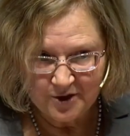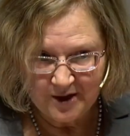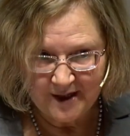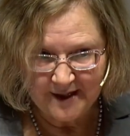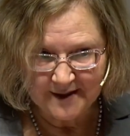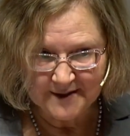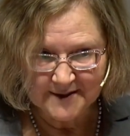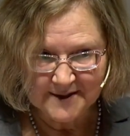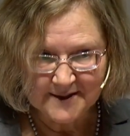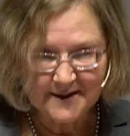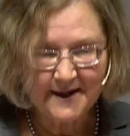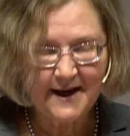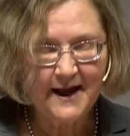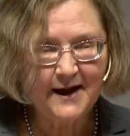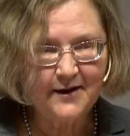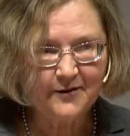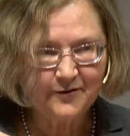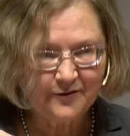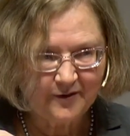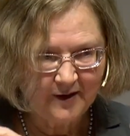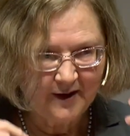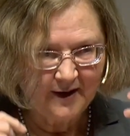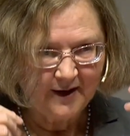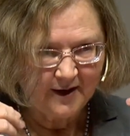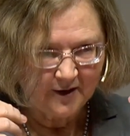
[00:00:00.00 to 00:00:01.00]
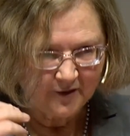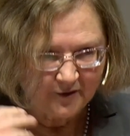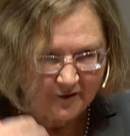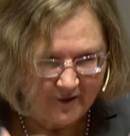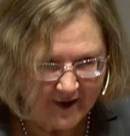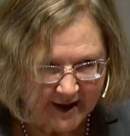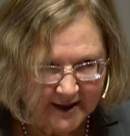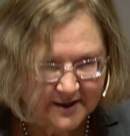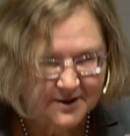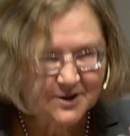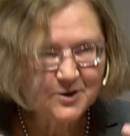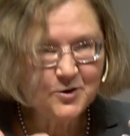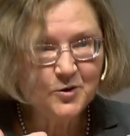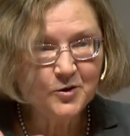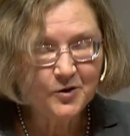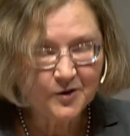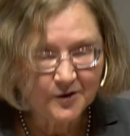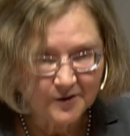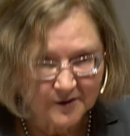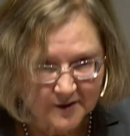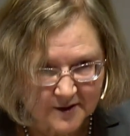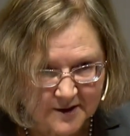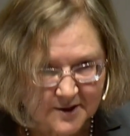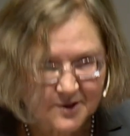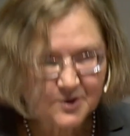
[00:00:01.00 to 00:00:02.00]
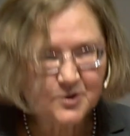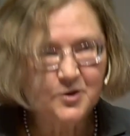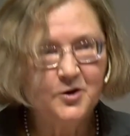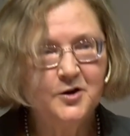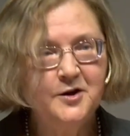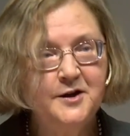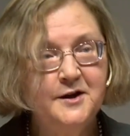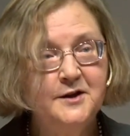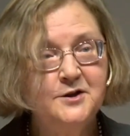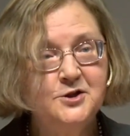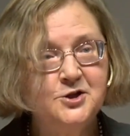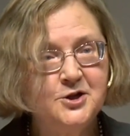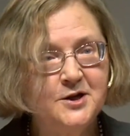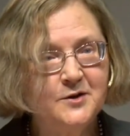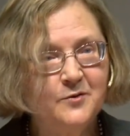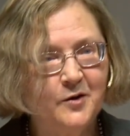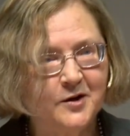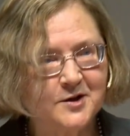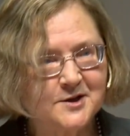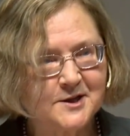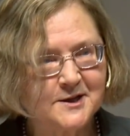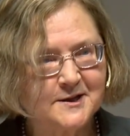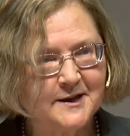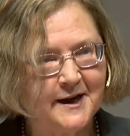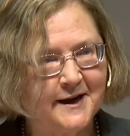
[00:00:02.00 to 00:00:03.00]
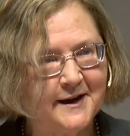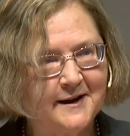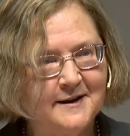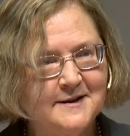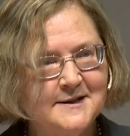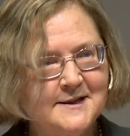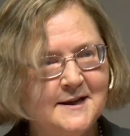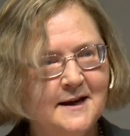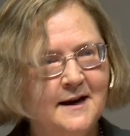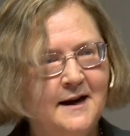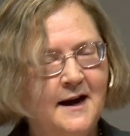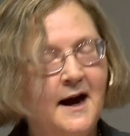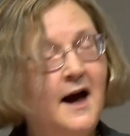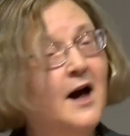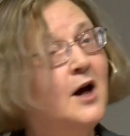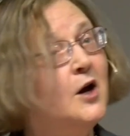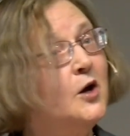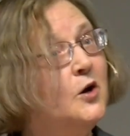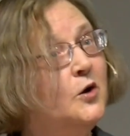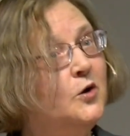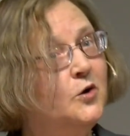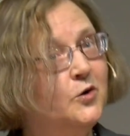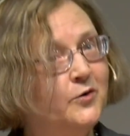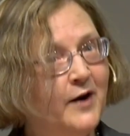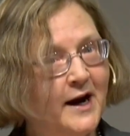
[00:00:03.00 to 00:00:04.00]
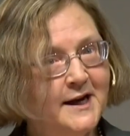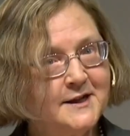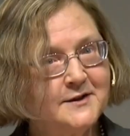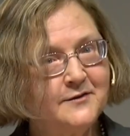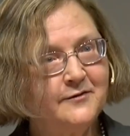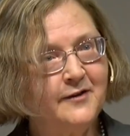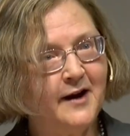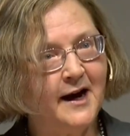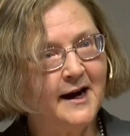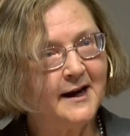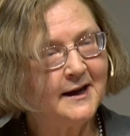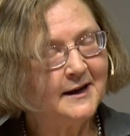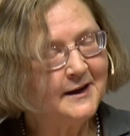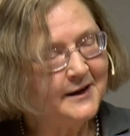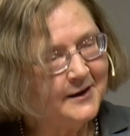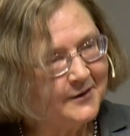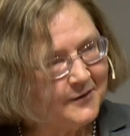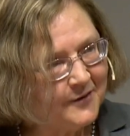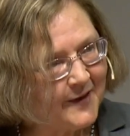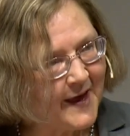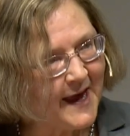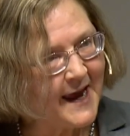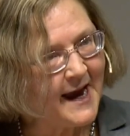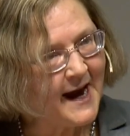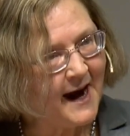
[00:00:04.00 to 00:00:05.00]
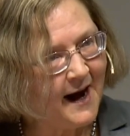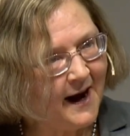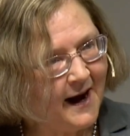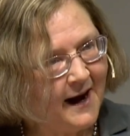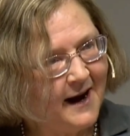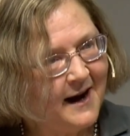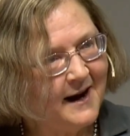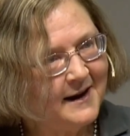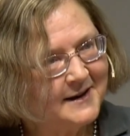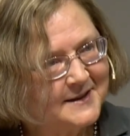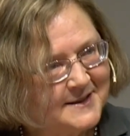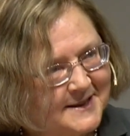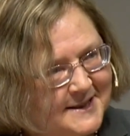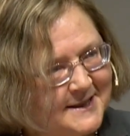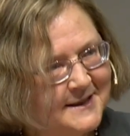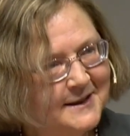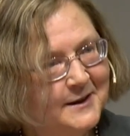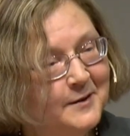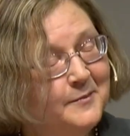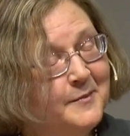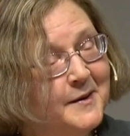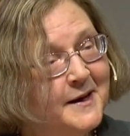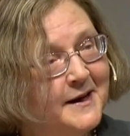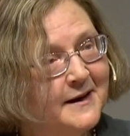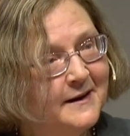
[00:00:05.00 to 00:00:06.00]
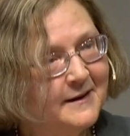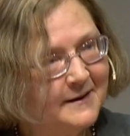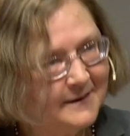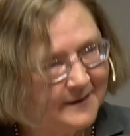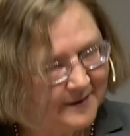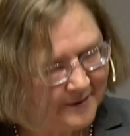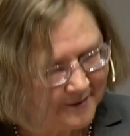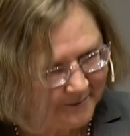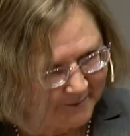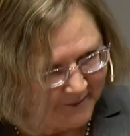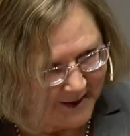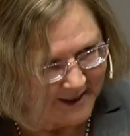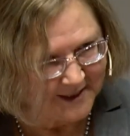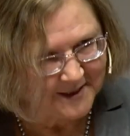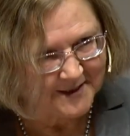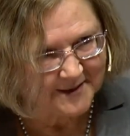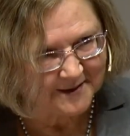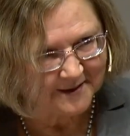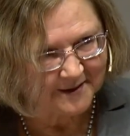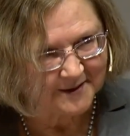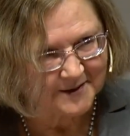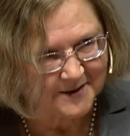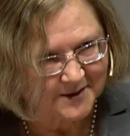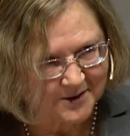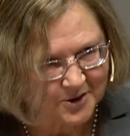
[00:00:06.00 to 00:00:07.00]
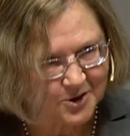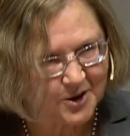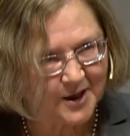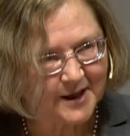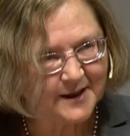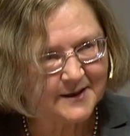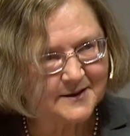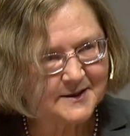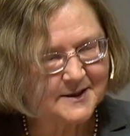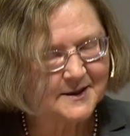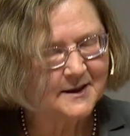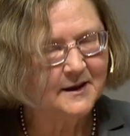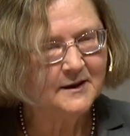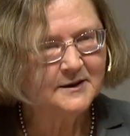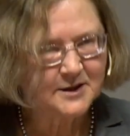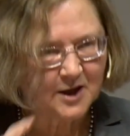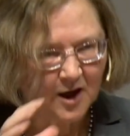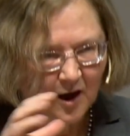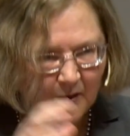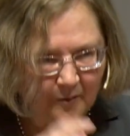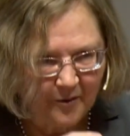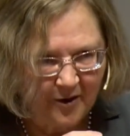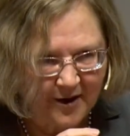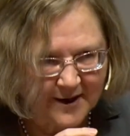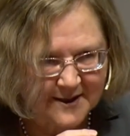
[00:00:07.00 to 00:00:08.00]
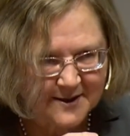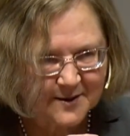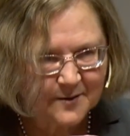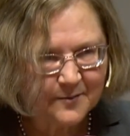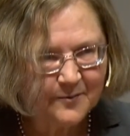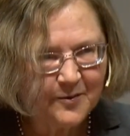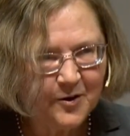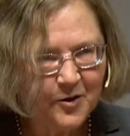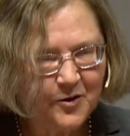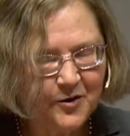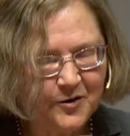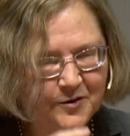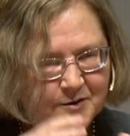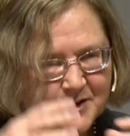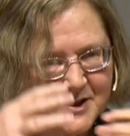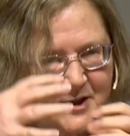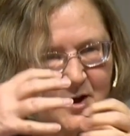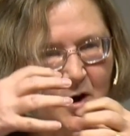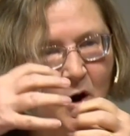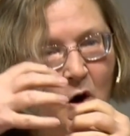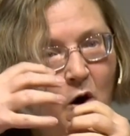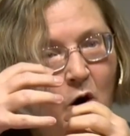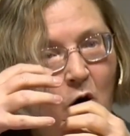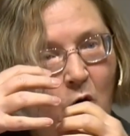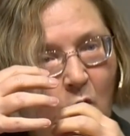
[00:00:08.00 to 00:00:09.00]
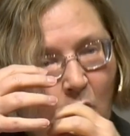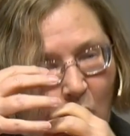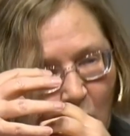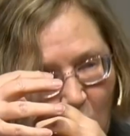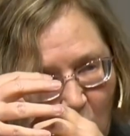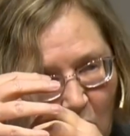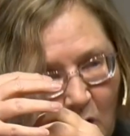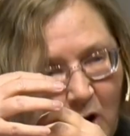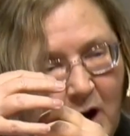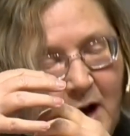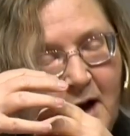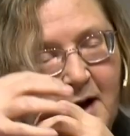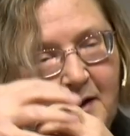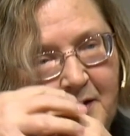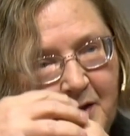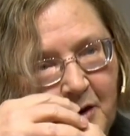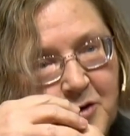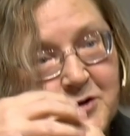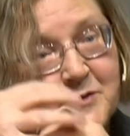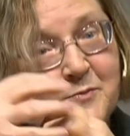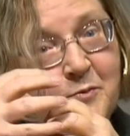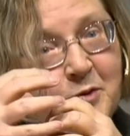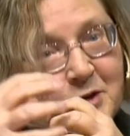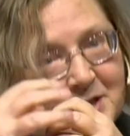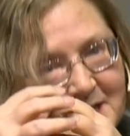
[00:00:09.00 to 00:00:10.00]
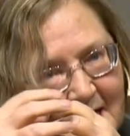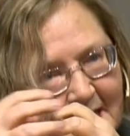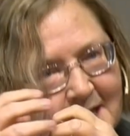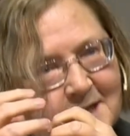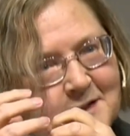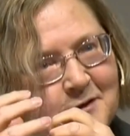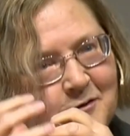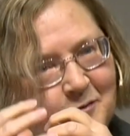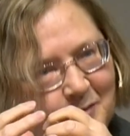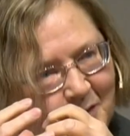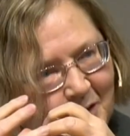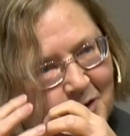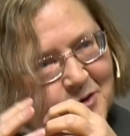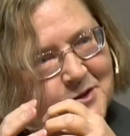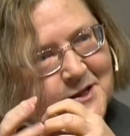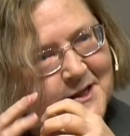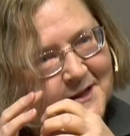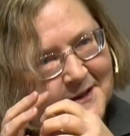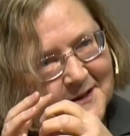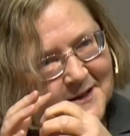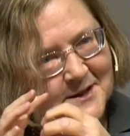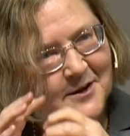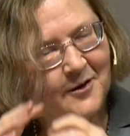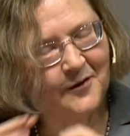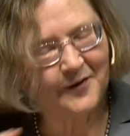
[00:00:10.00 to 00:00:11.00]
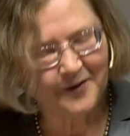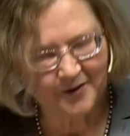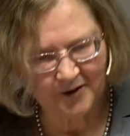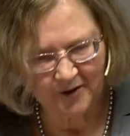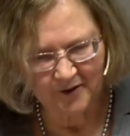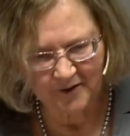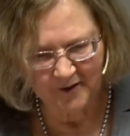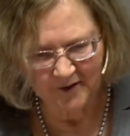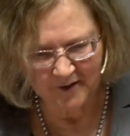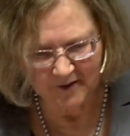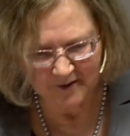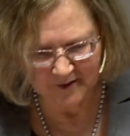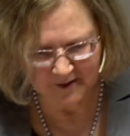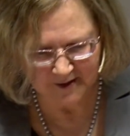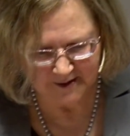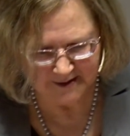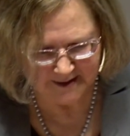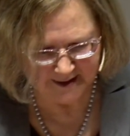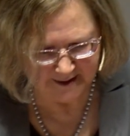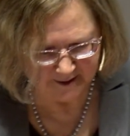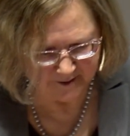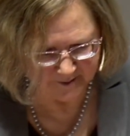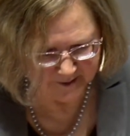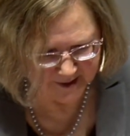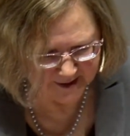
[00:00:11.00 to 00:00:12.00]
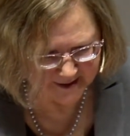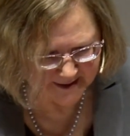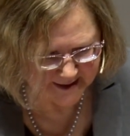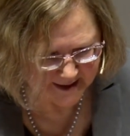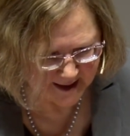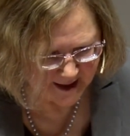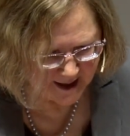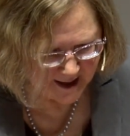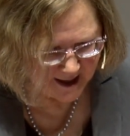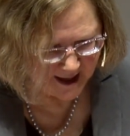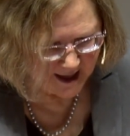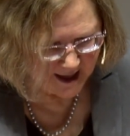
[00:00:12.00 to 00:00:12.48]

genes that have effects you can discern in GWAS studies. Gratifyingly, they are telomere maintenance genes, telomerase components, or those protective proteins on the telomeres.